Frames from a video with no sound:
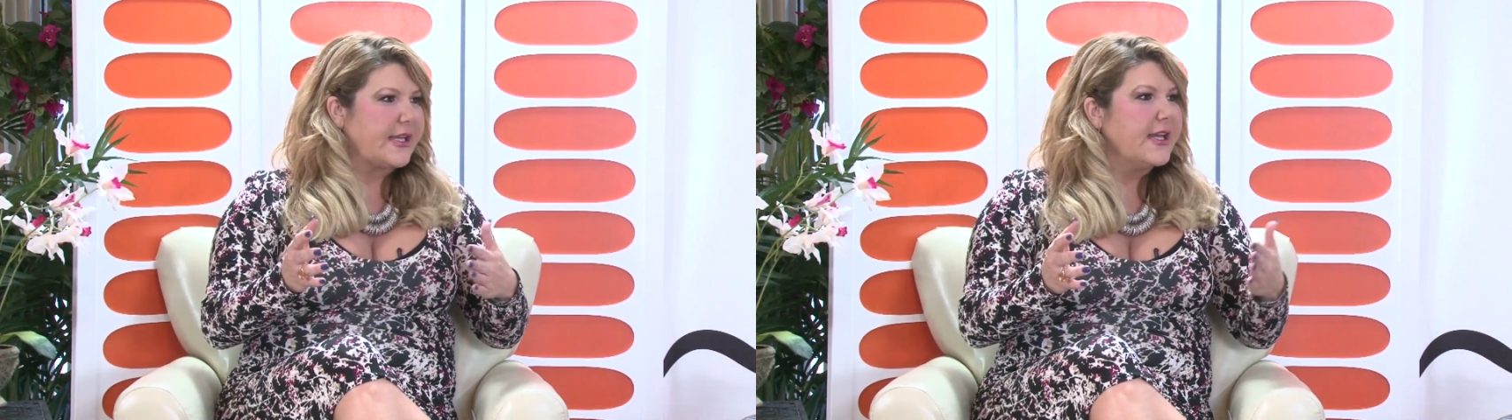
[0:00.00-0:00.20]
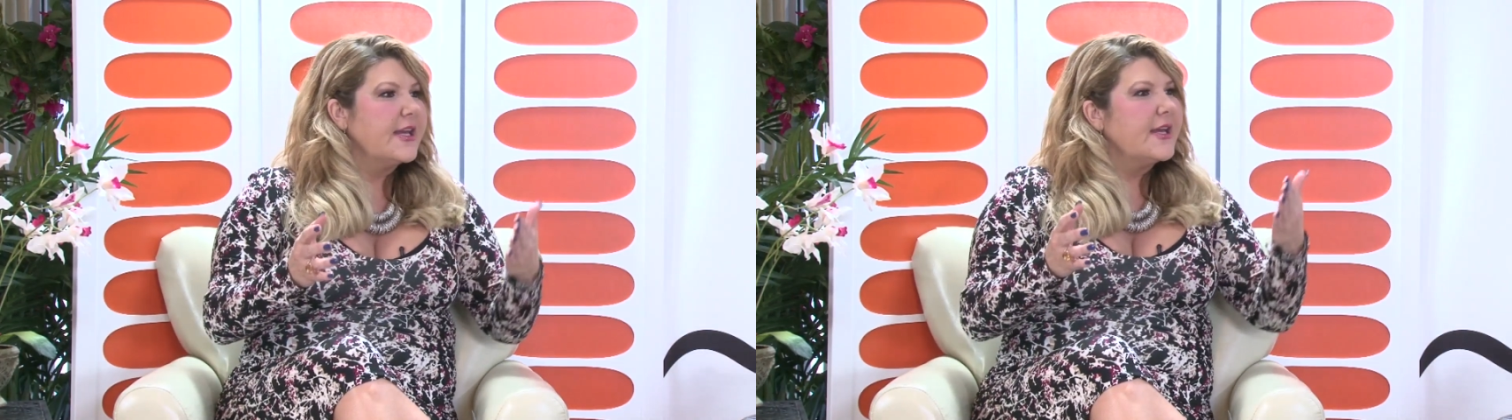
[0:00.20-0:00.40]

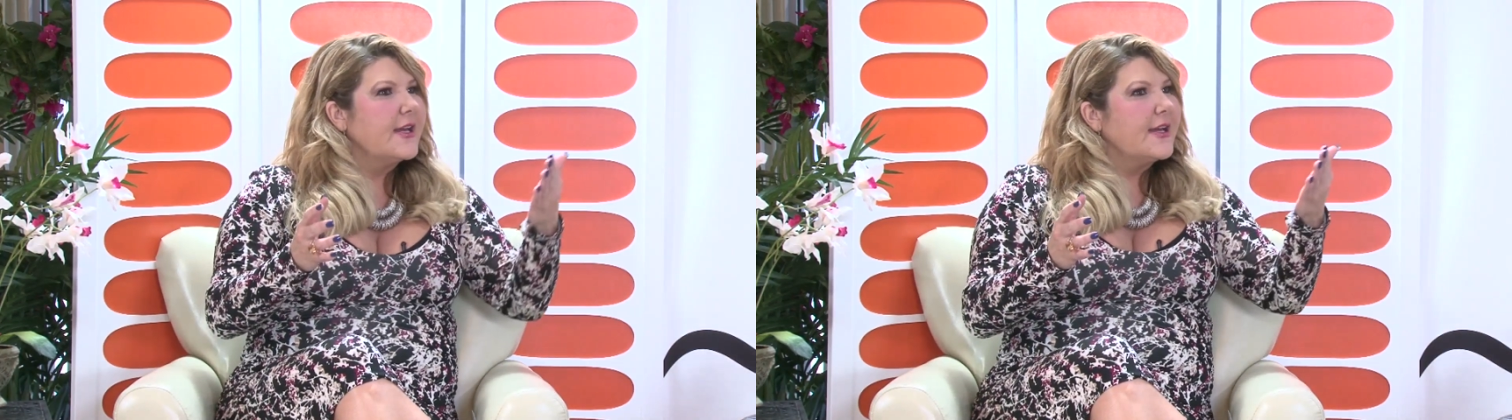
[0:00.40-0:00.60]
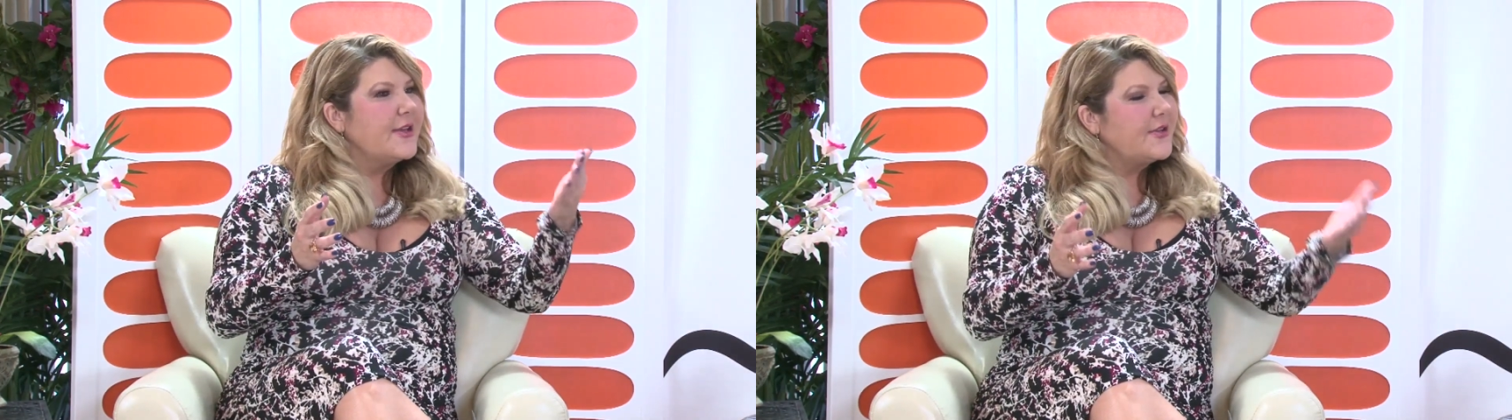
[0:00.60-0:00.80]
And
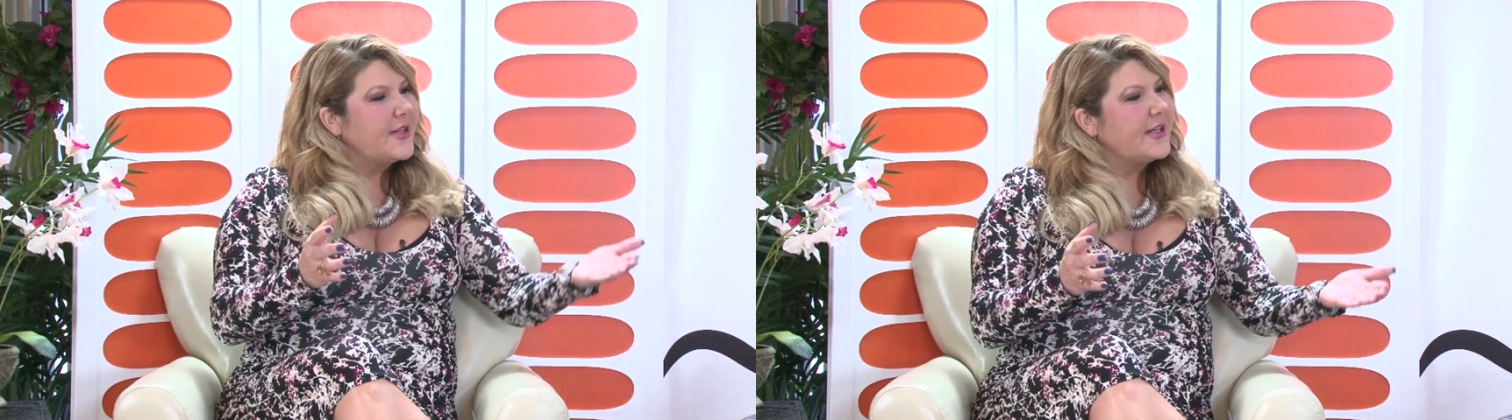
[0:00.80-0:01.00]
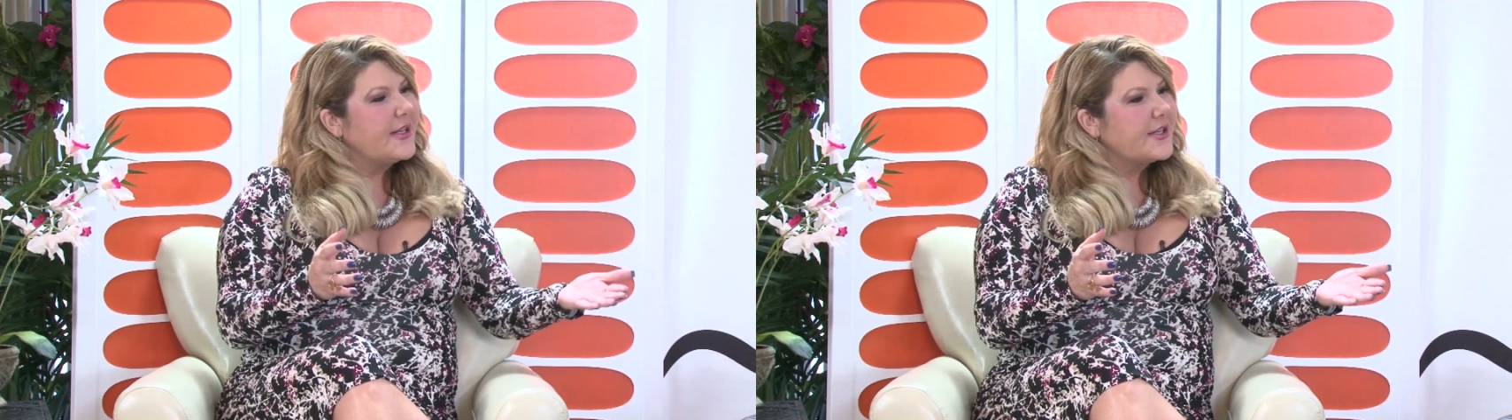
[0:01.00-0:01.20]
you
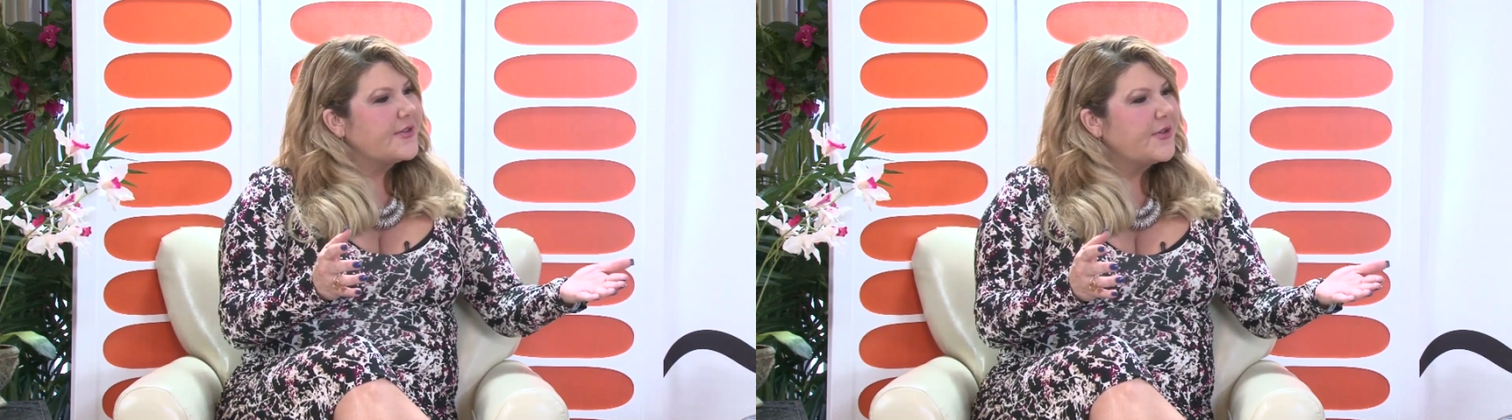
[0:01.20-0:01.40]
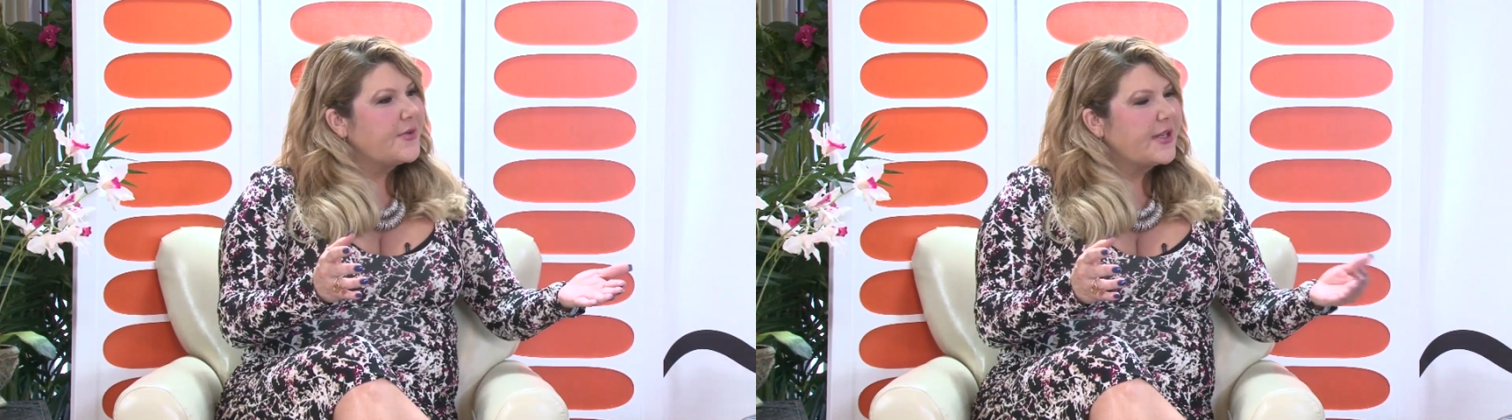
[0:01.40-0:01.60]
did an
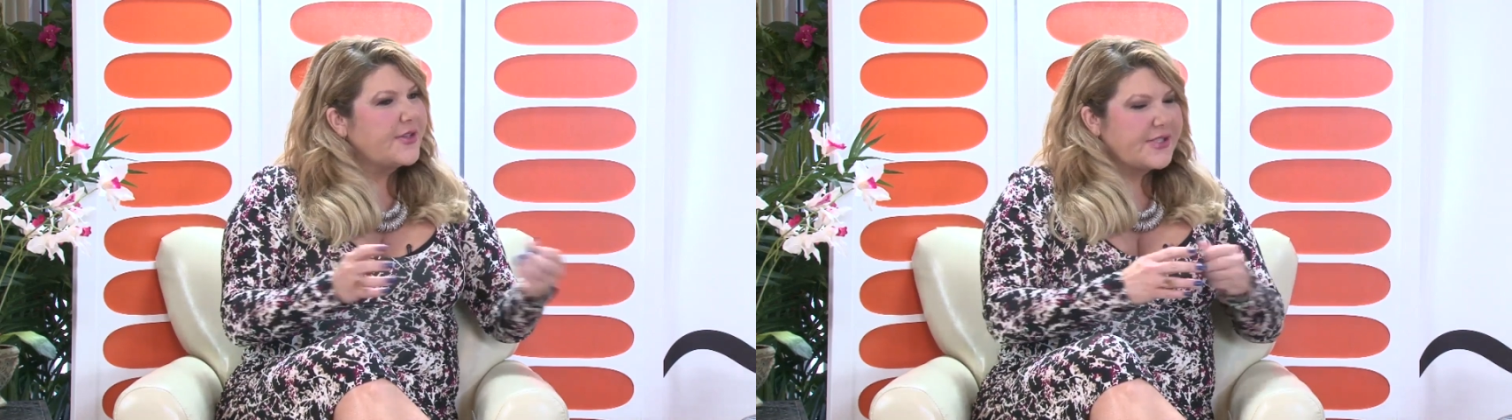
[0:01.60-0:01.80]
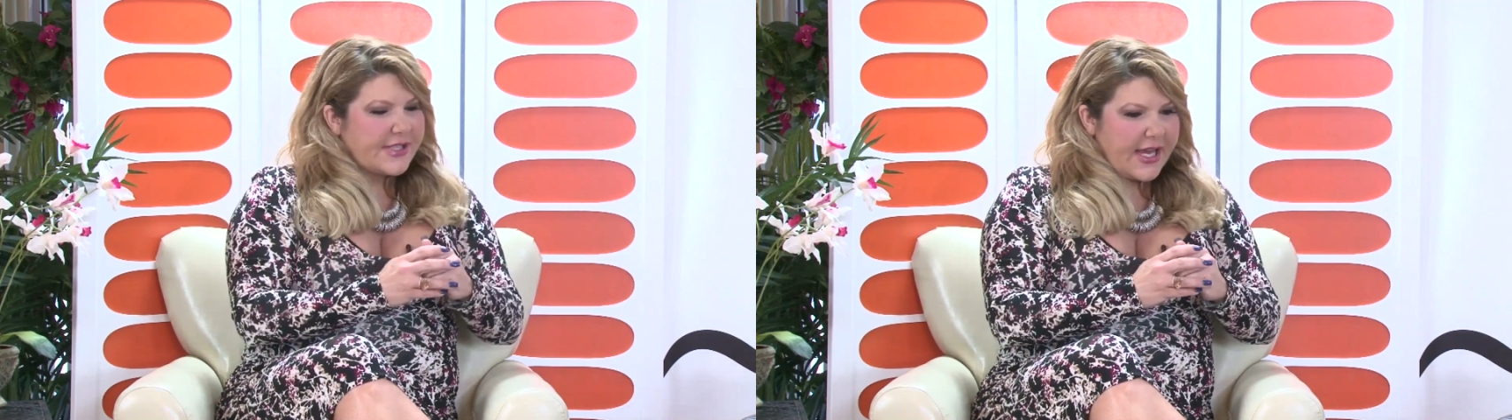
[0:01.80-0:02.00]
interview
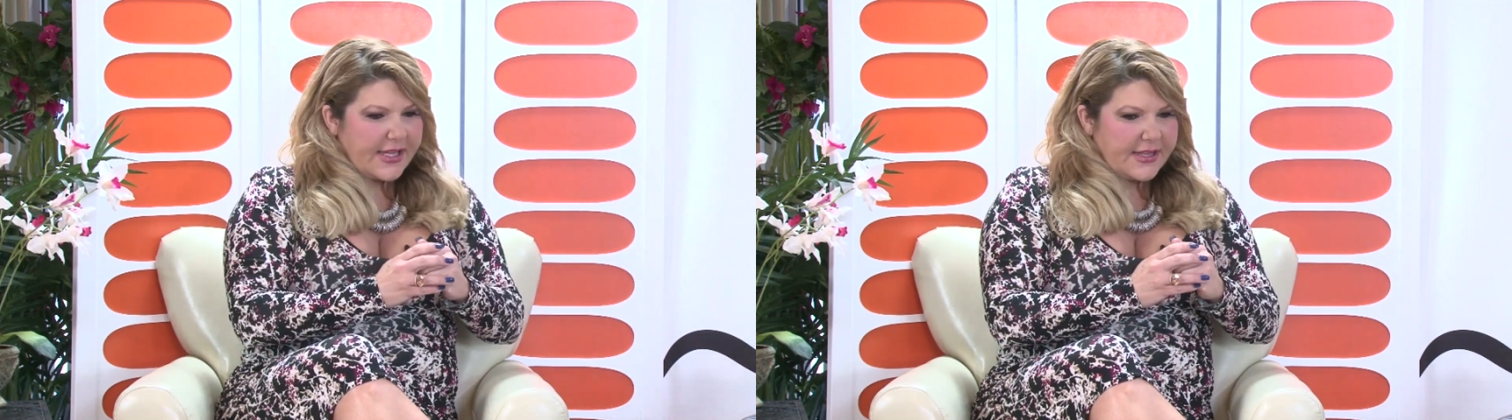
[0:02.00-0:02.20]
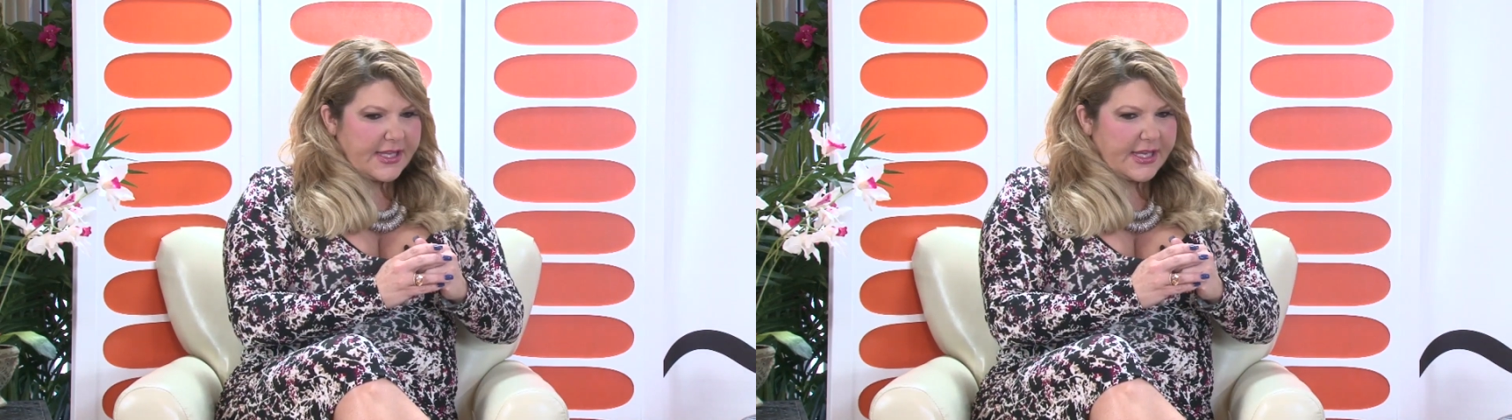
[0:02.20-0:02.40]
and you
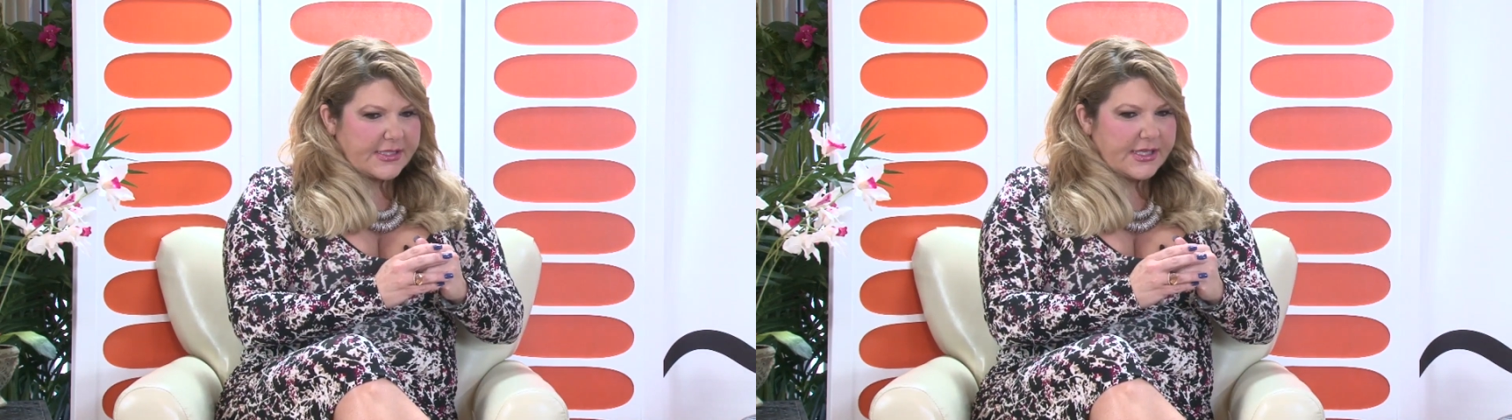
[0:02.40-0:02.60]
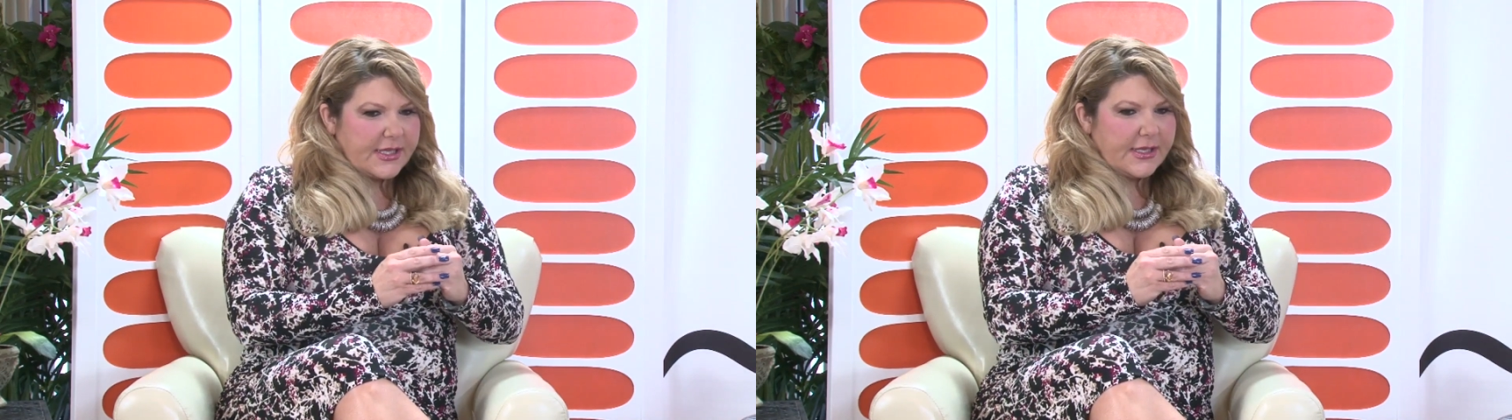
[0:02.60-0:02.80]
said
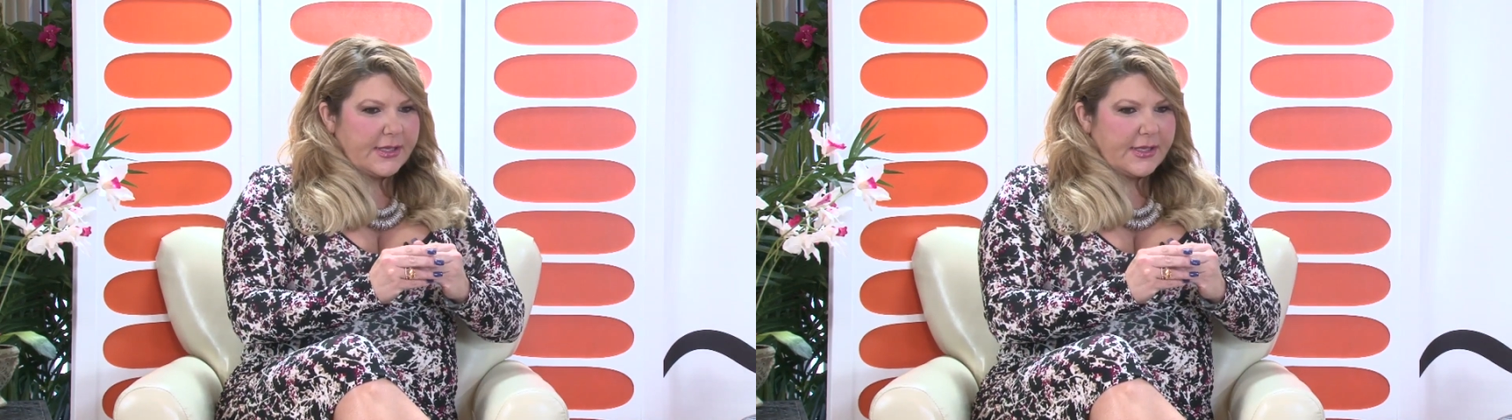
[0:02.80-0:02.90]
that,